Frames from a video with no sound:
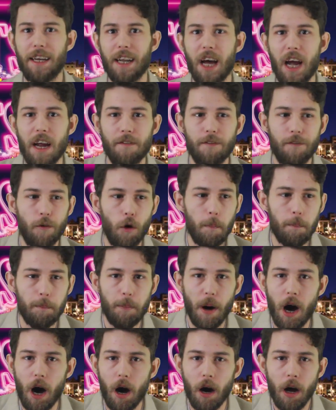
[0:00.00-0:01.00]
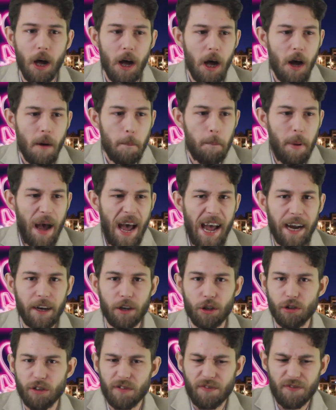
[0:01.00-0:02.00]
Night Football.
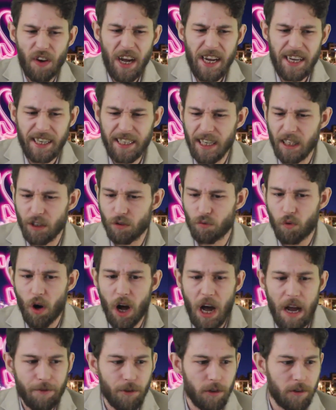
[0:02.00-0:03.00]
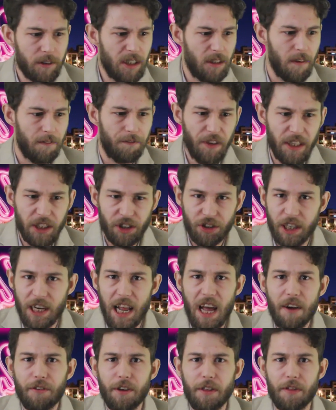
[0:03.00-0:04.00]
Packers, Vikings, rivalry, division,
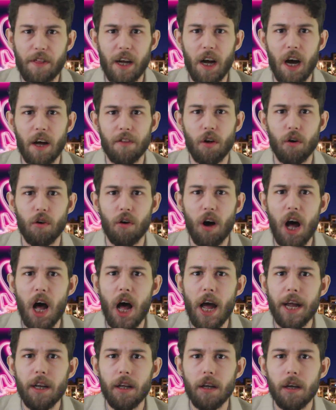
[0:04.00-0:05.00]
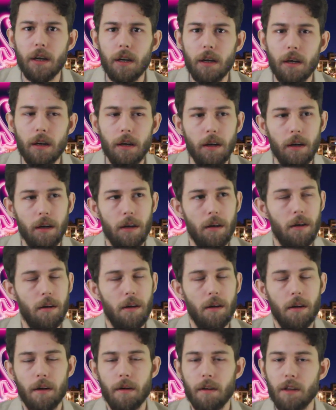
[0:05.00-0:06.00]
everything on the line.
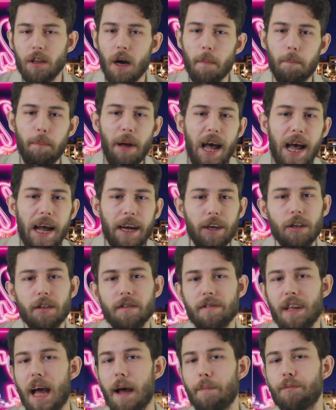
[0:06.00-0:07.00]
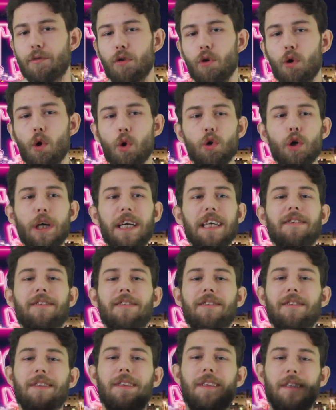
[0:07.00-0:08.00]
The Packers absolutely
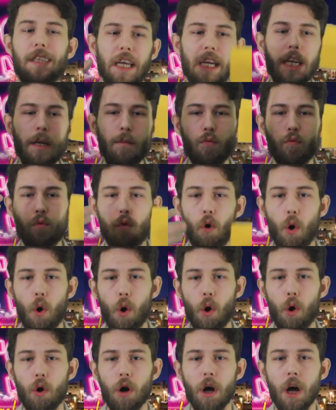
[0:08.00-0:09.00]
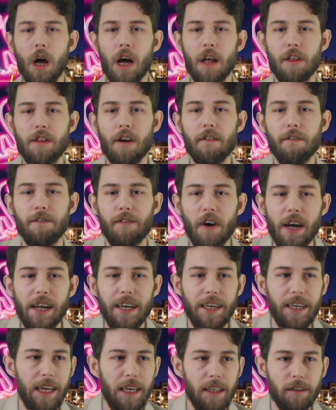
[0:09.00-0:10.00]
steamroll the
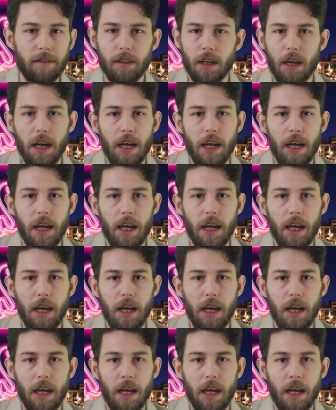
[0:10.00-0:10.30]
Vikings.